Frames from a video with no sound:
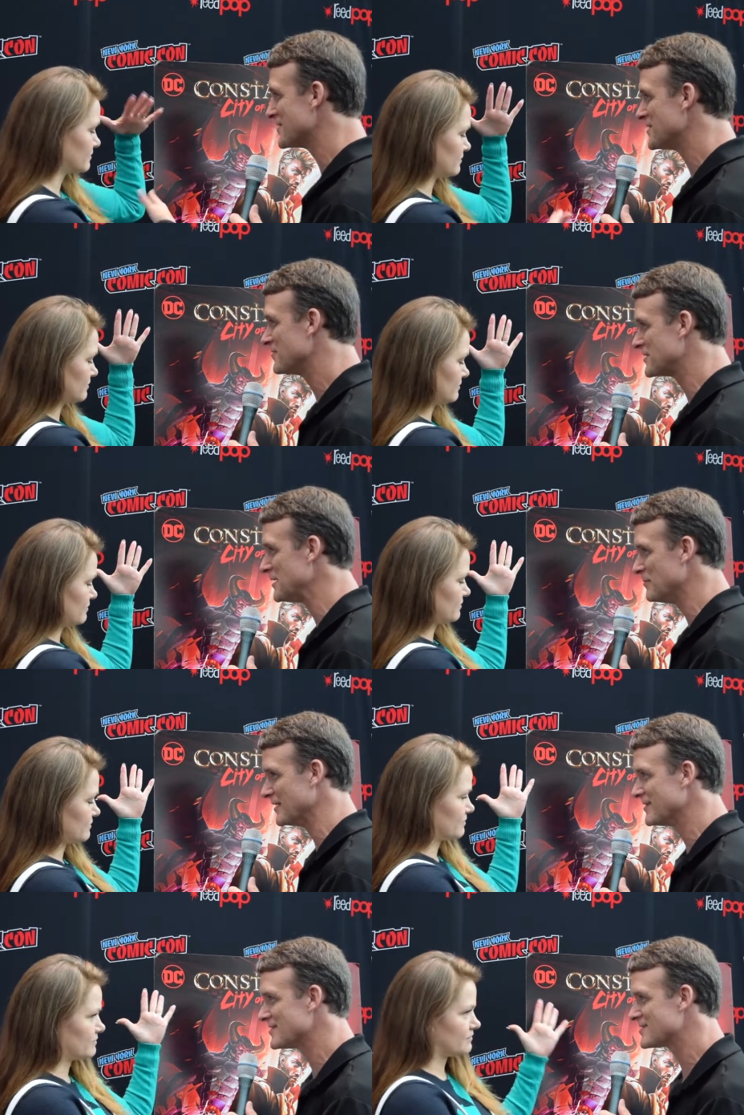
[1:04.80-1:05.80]
Speaker 1: City of
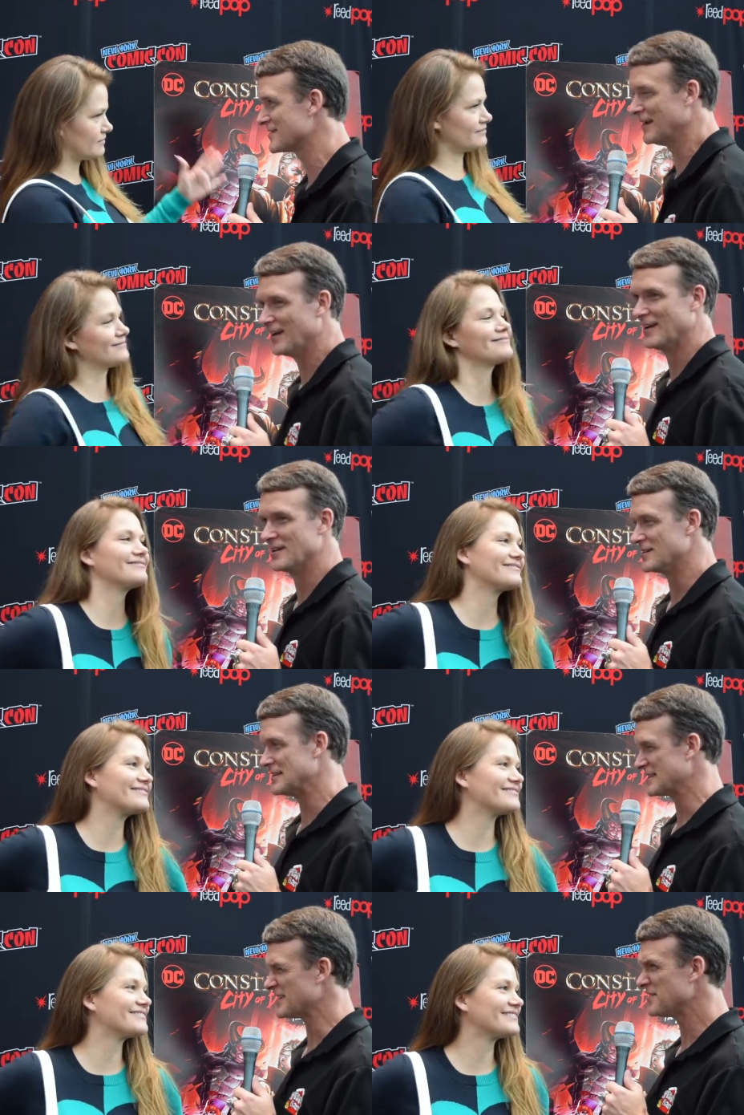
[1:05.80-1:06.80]
Demons.
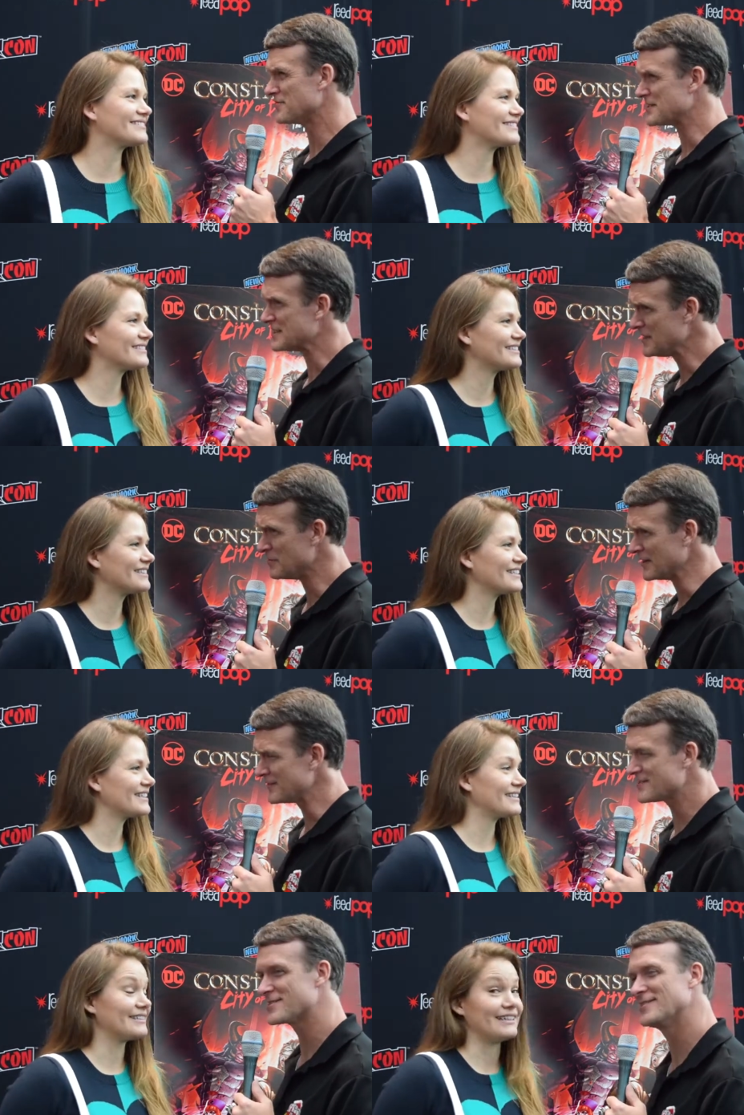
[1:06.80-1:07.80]
City of
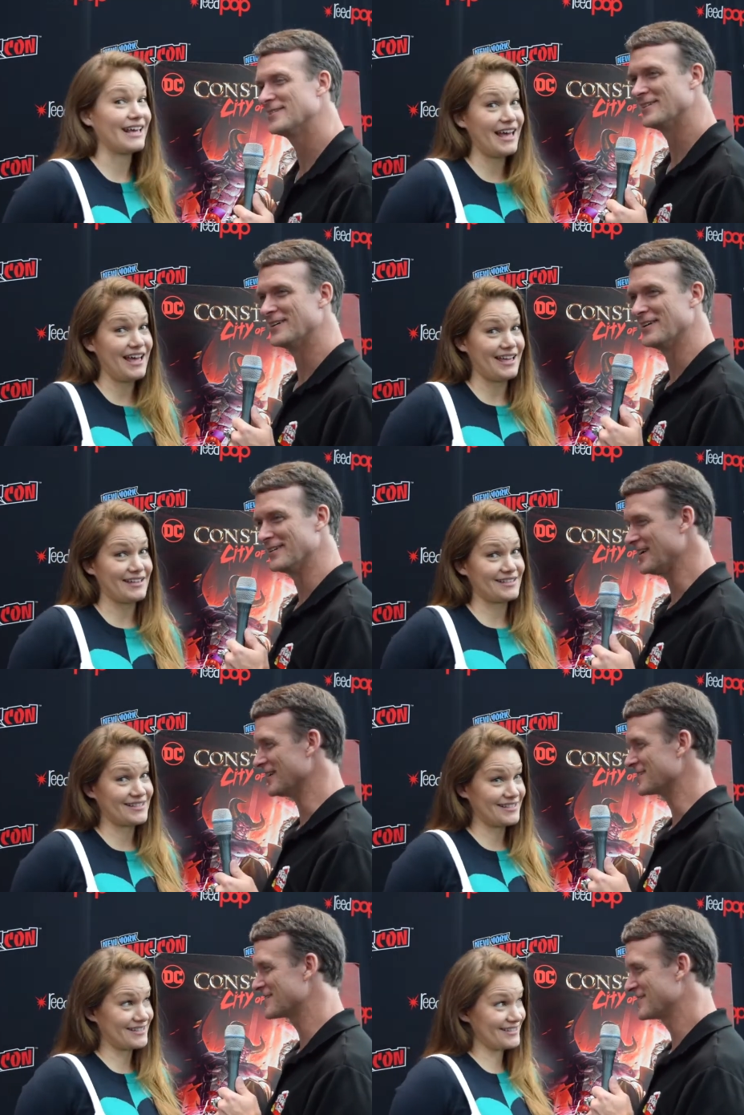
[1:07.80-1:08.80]
Demons? Yes.
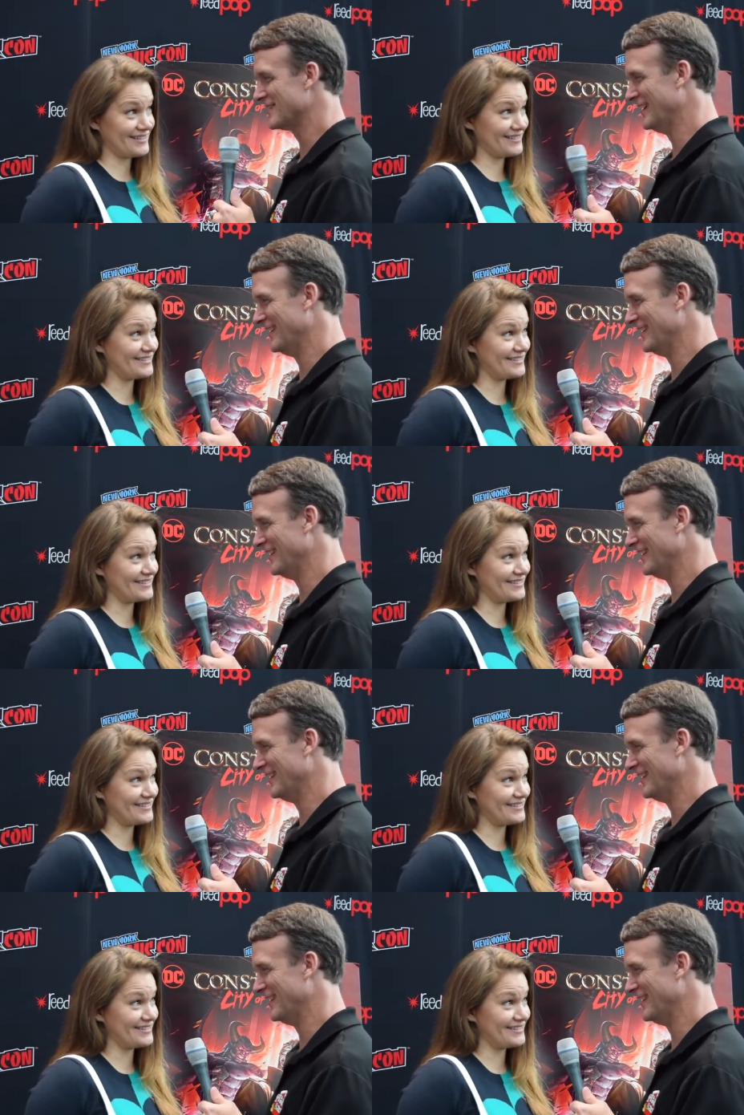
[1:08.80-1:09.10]
Yes.